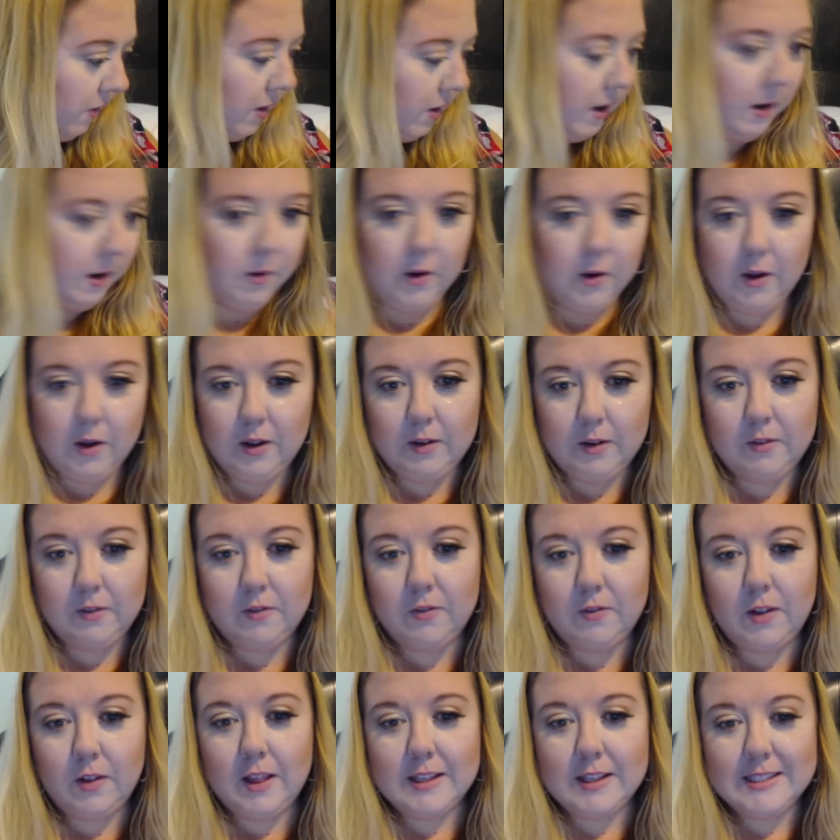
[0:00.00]
you all
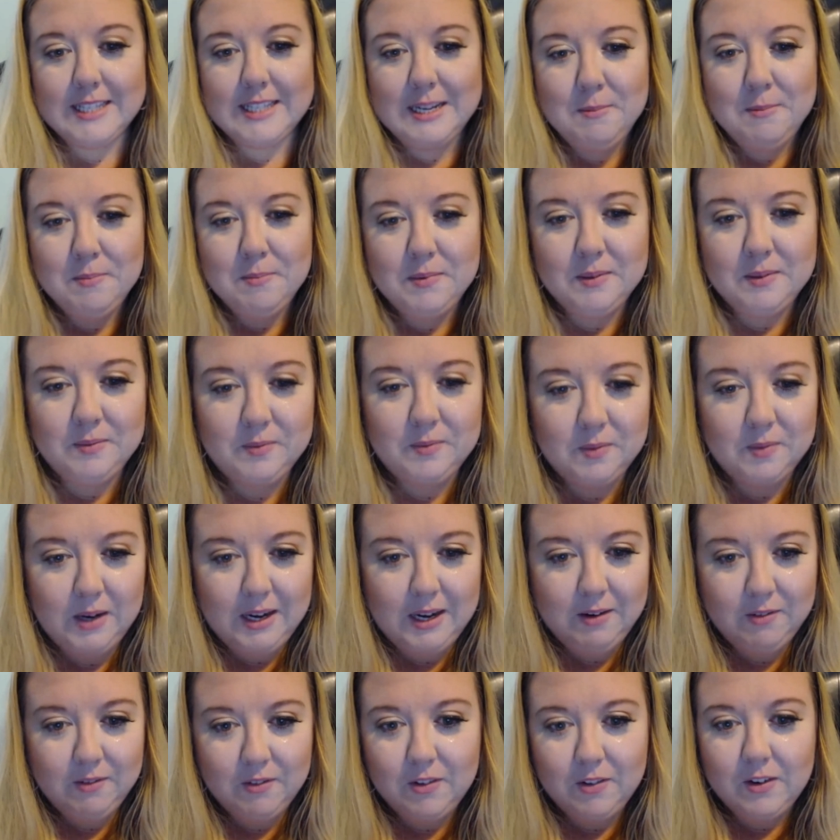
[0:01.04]
fall asleep
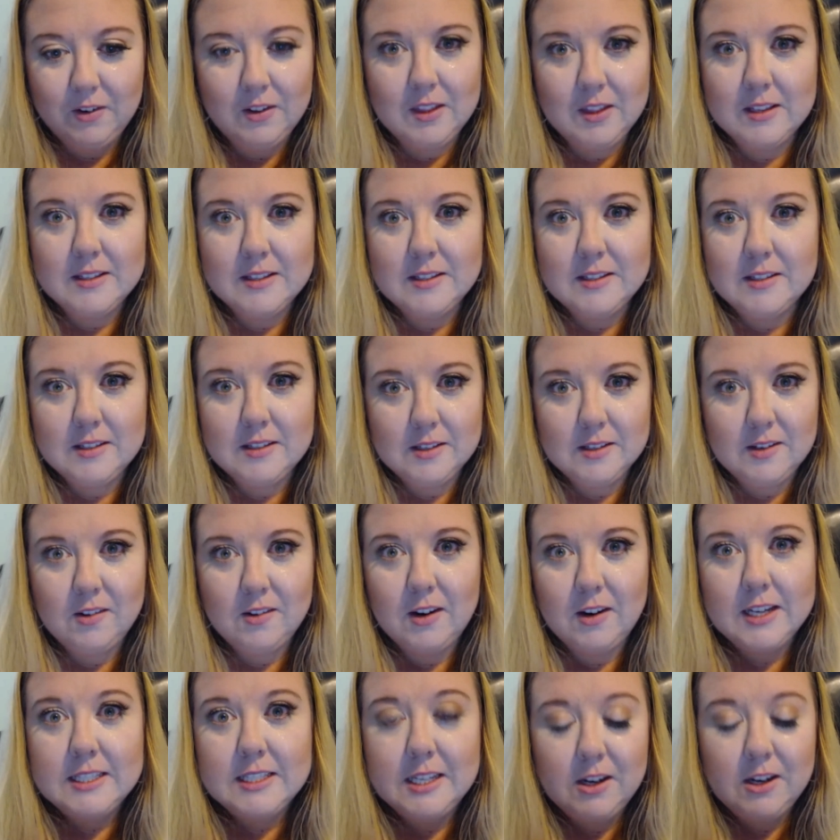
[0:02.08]
waiting for this
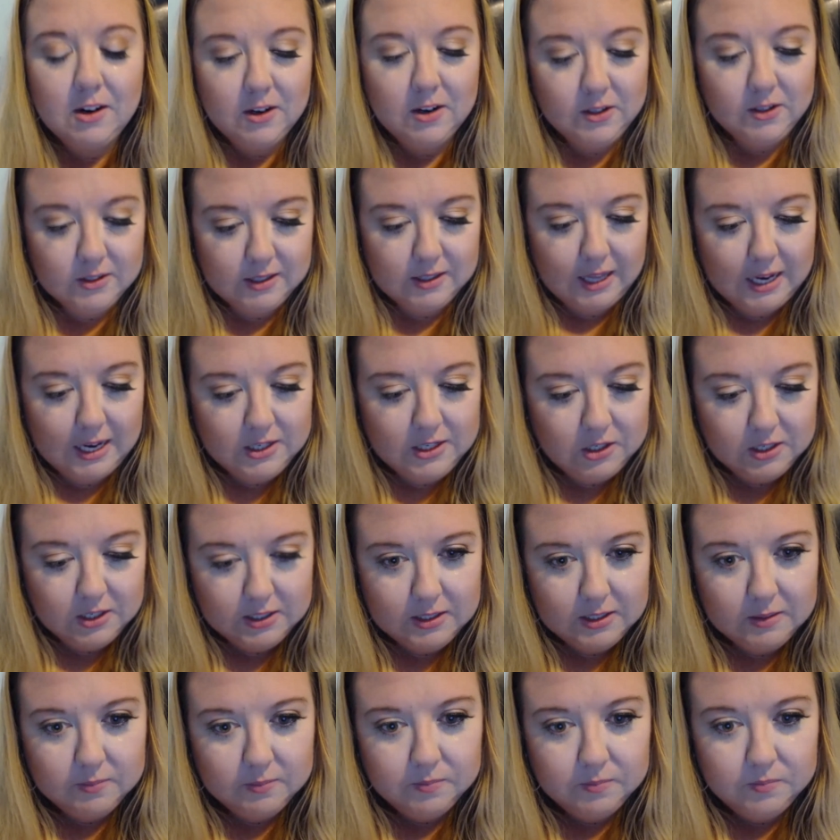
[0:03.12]
crazy girl's
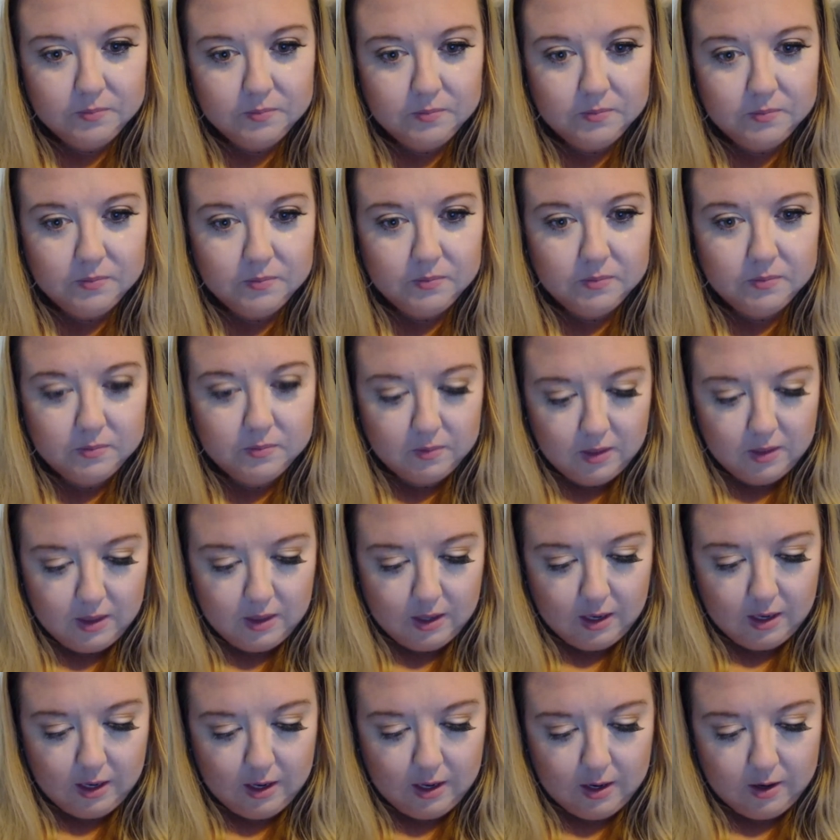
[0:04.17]
lashes.
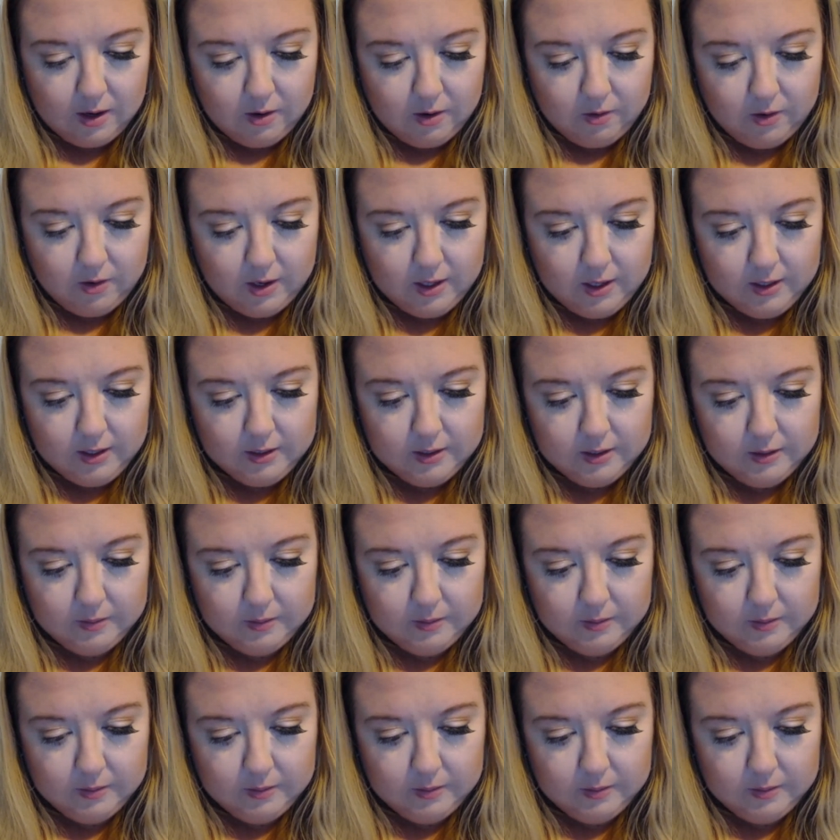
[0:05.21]
Alright.